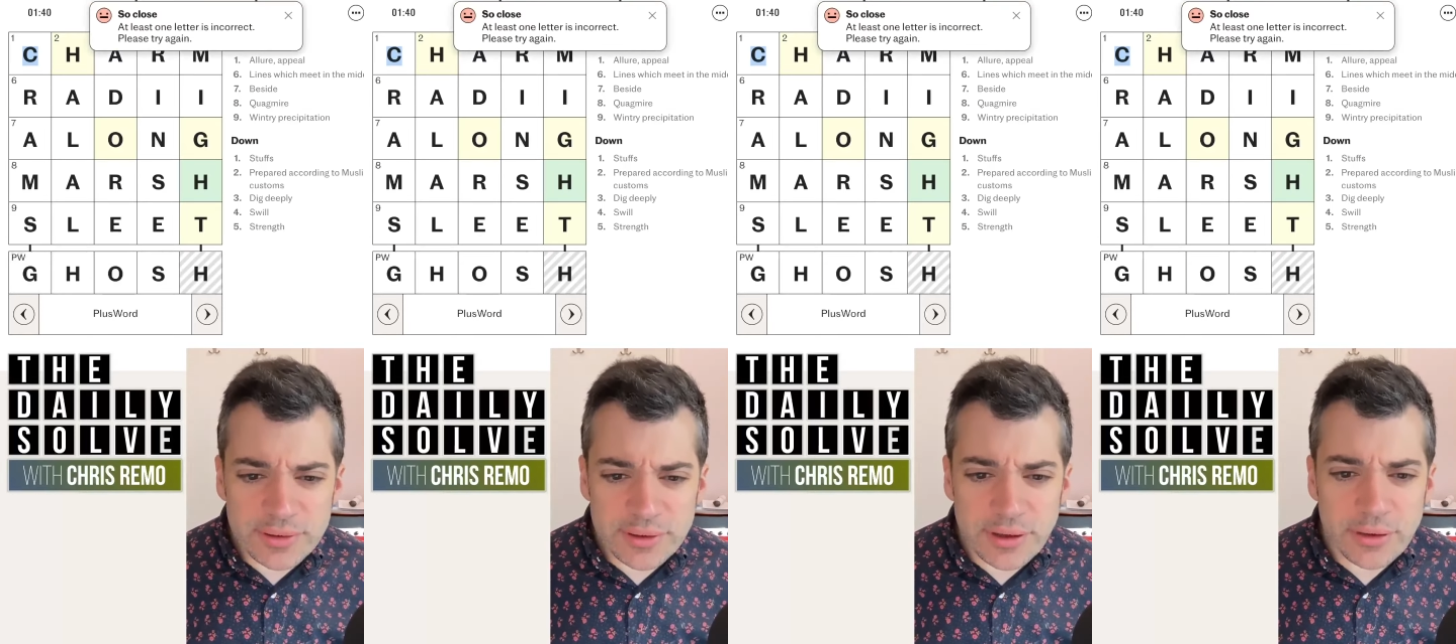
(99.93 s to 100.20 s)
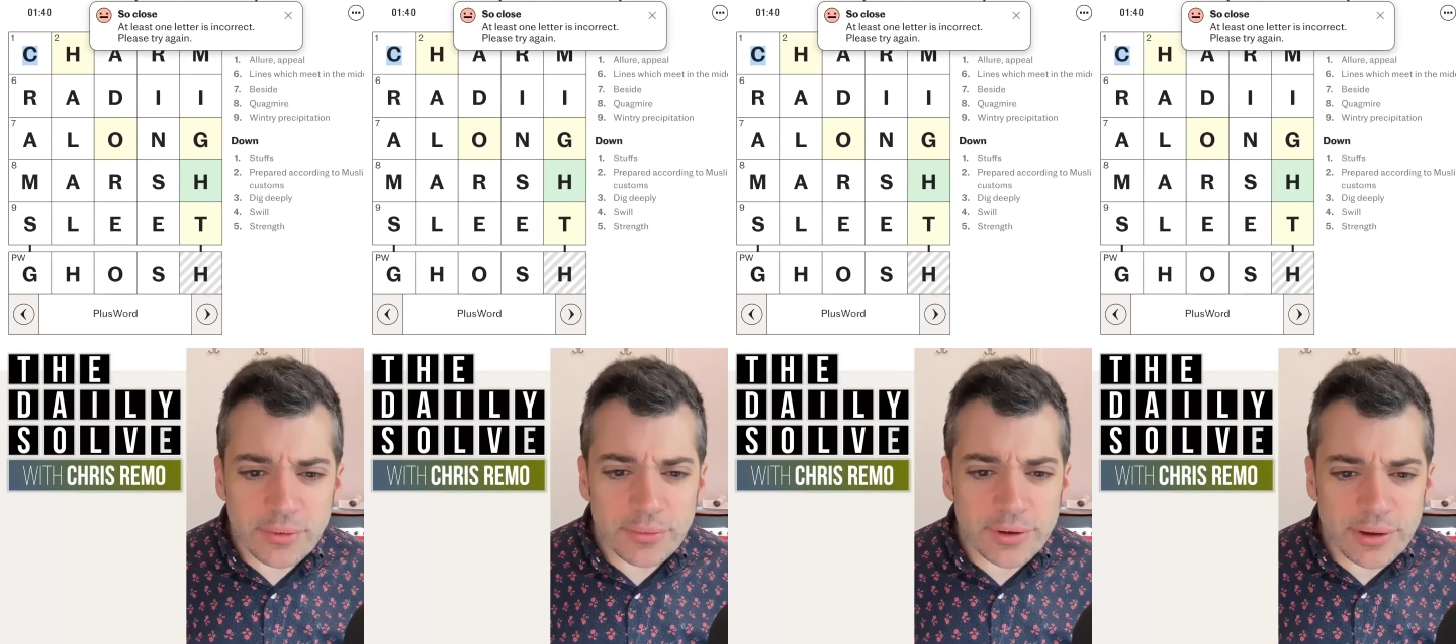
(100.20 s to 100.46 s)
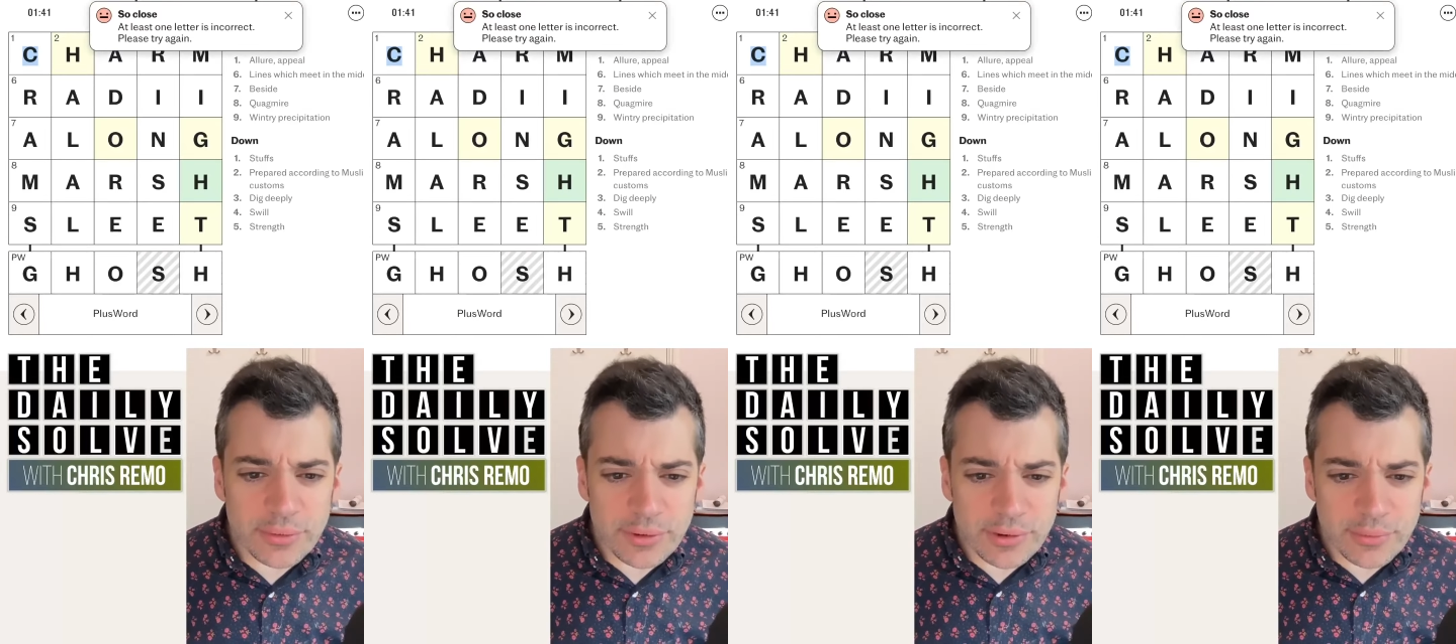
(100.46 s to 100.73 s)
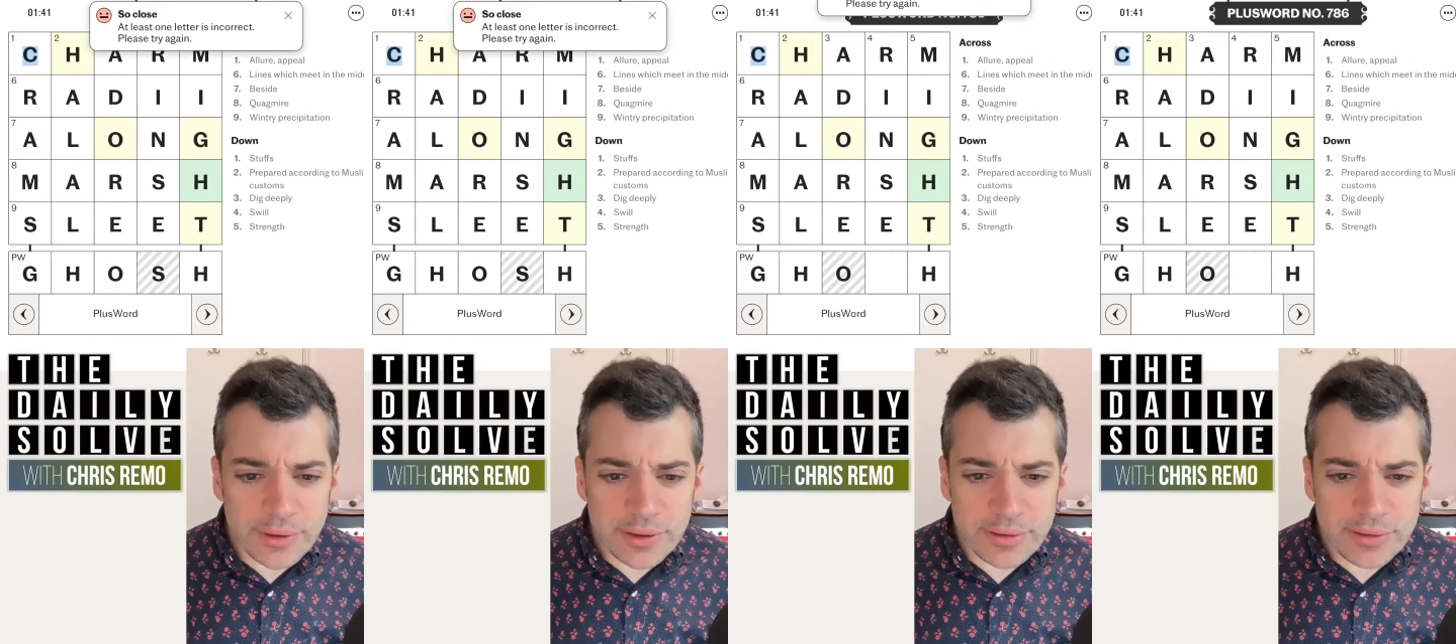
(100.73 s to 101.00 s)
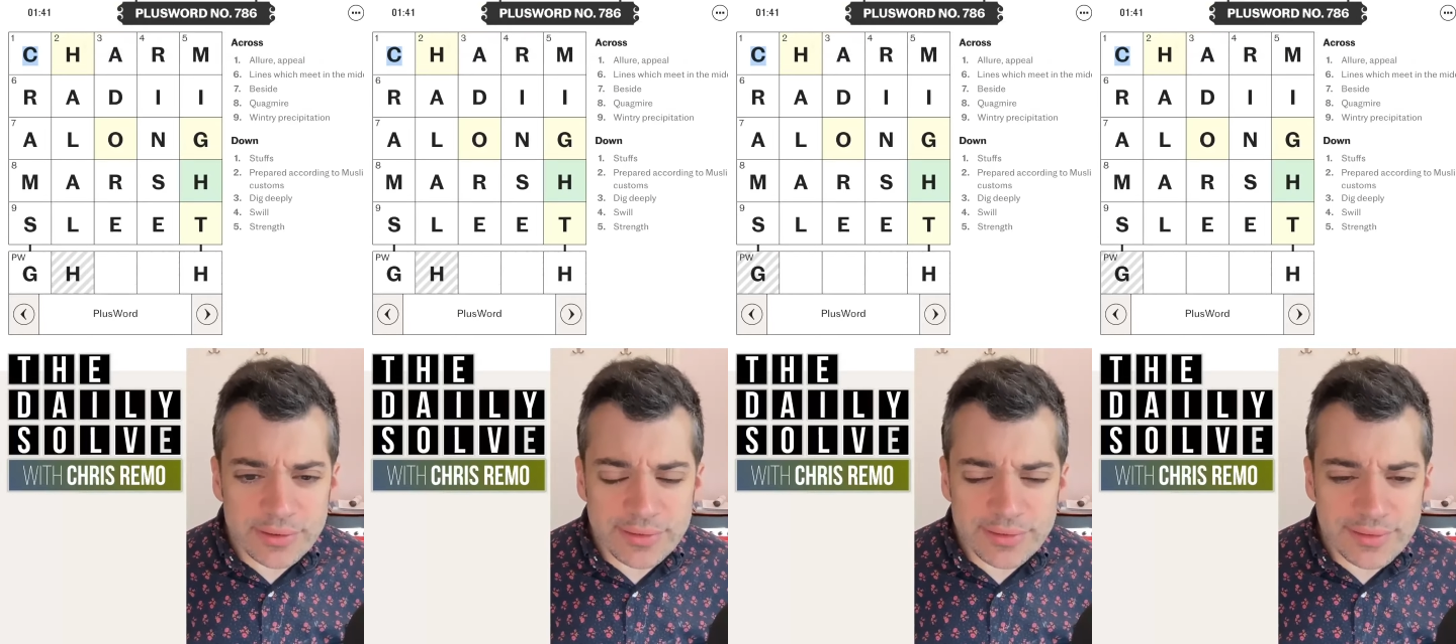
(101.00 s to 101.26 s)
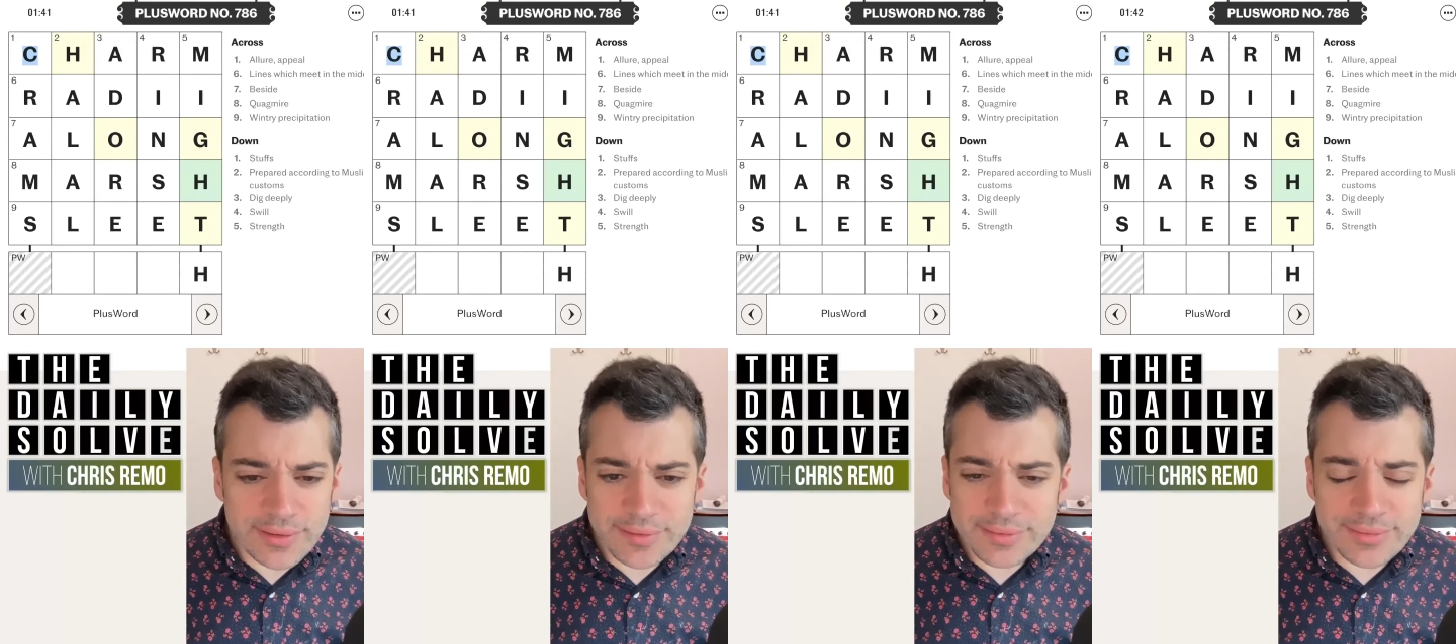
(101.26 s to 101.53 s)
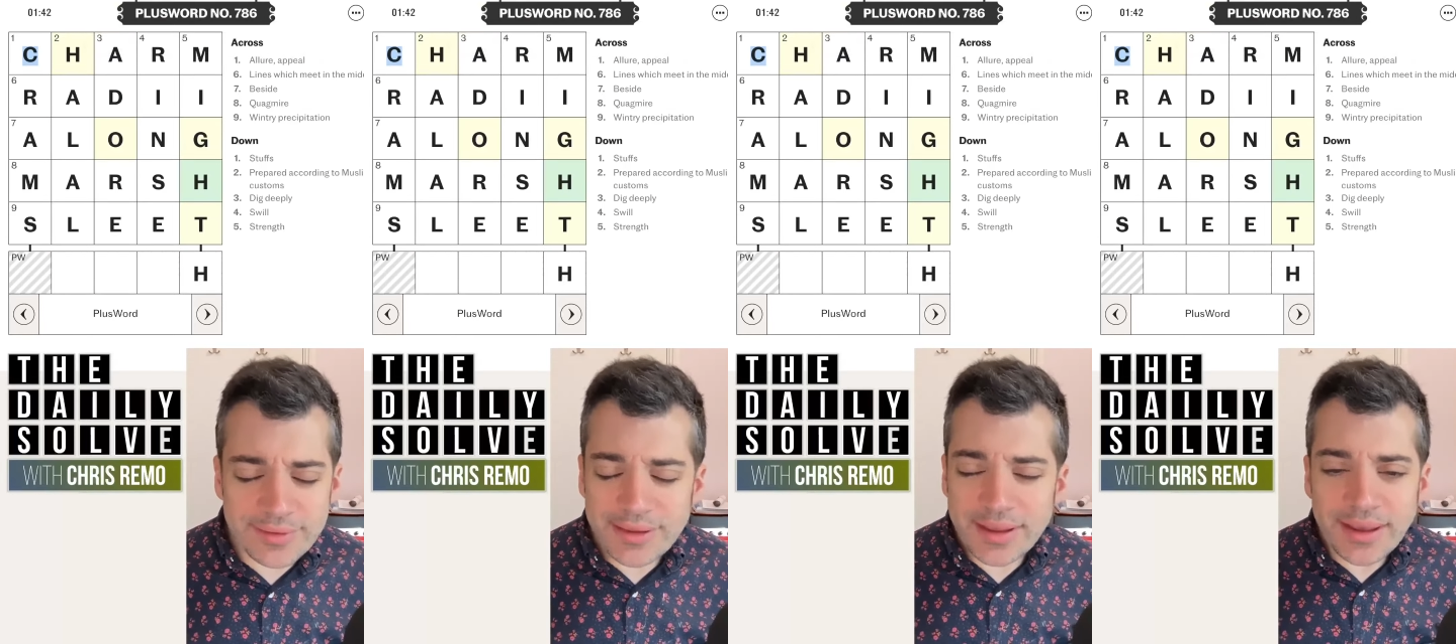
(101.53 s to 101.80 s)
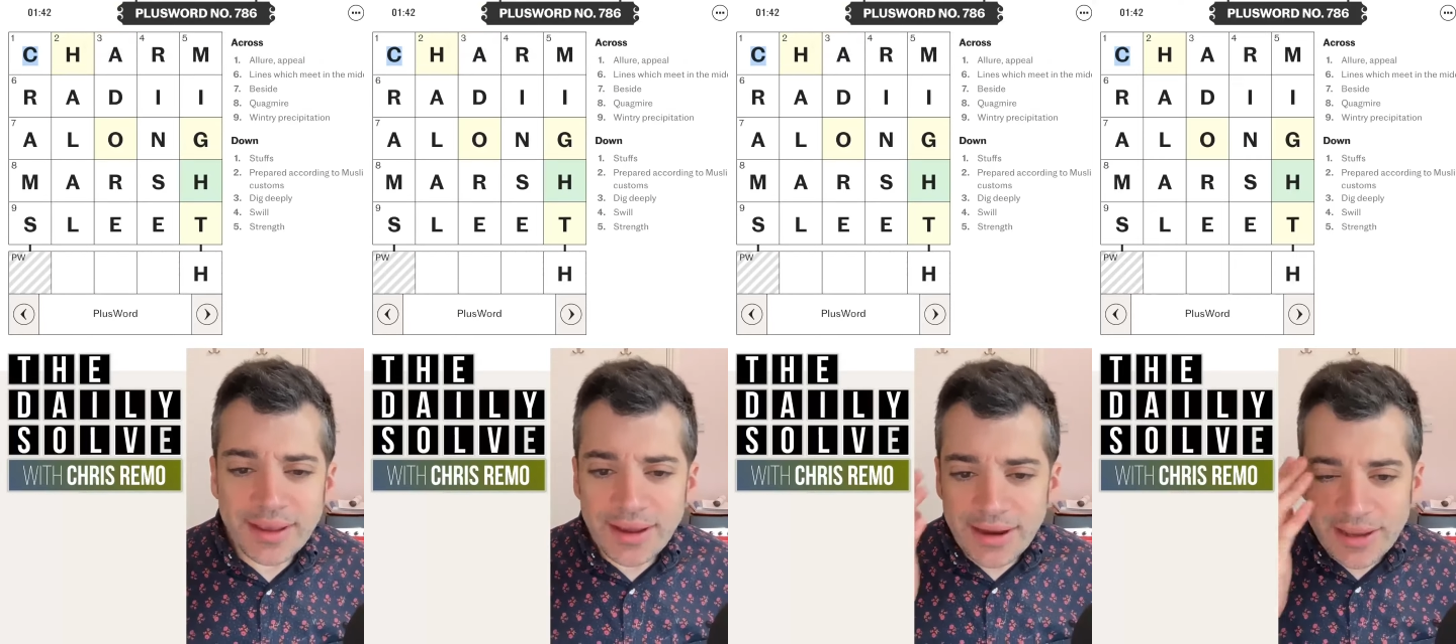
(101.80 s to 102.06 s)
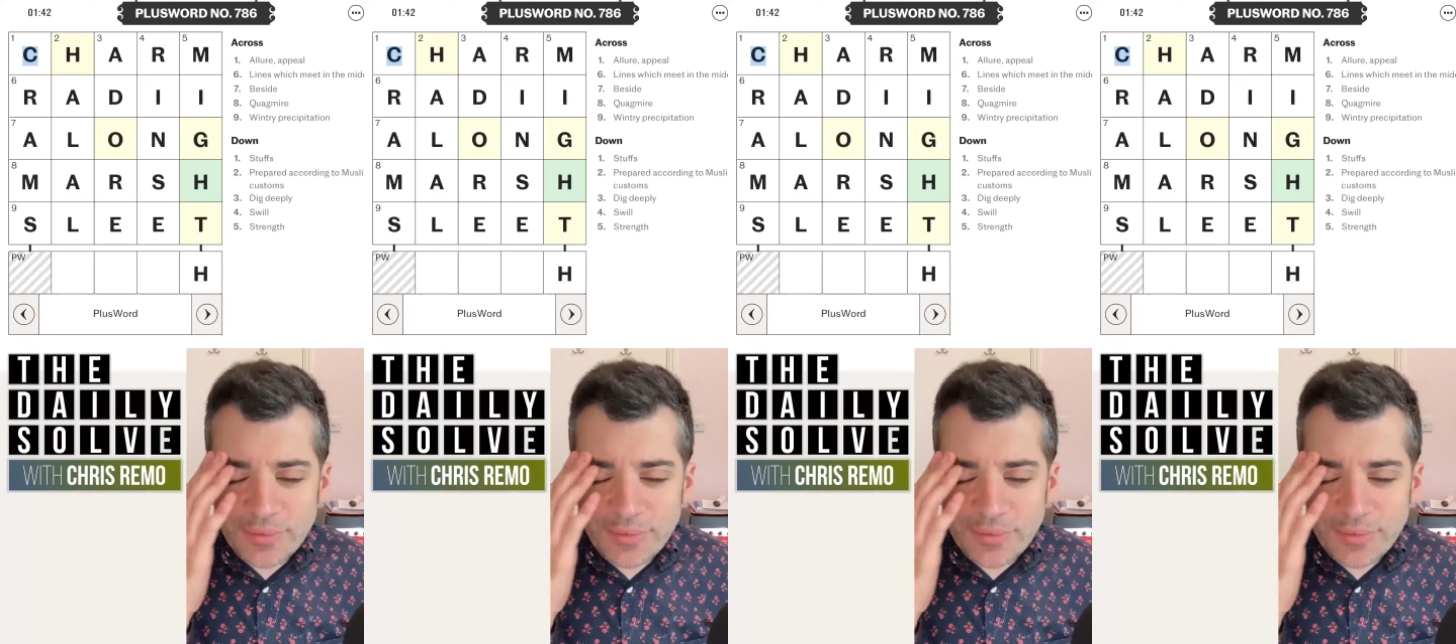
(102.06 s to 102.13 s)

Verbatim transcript: No, no, no. We, it's, I